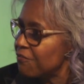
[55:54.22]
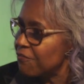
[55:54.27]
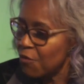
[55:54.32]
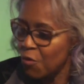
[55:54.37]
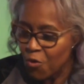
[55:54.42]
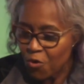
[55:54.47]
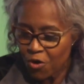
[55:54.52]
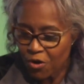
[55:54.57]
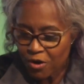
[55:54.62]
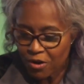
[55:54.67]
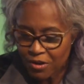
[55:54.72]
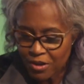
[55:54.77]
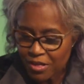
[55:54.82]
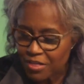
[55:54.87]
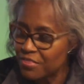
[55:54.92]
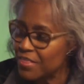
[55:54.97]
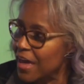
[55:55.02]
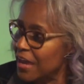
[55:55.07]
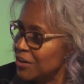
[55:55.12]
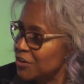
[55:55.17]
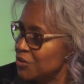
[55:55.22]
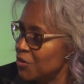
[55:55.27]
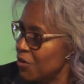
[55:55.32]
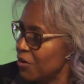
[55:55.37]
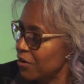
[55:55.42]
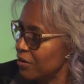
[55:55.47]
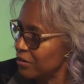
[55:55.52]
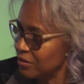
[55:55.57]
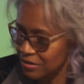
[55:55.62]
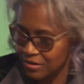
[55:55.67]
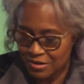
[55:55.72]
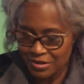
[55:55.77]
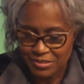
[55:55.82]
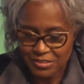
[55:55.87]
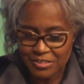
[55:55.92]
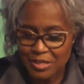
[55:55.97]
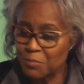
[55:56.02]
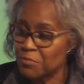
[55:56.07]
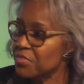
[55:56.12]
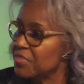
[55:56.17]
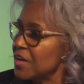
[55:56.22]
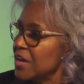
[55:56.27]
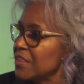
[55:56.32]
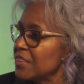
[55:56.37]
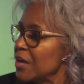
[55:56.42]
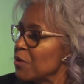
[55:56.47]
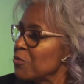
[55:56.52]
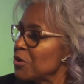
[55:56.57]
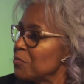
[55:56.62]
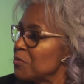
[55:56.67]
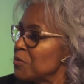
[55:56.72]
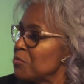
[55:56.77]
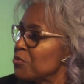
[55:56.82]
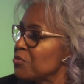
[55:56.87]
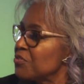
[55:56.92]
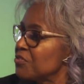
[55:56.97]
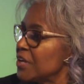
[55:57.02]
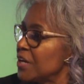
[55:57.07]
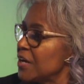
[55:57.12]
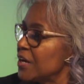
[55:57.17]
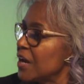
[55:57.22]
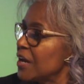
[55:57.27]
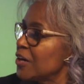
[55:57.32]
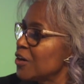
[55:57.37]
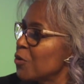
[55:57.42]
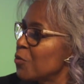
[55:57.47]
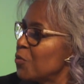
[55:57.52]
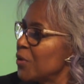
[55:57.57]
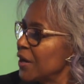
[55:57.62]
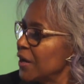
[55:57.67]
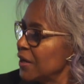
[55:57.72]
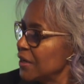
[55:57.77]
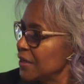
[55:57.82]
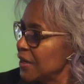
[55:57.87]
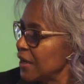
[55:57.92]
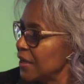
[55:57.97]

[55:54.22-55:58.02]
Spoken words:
for that daughter something that would be presented on her wedding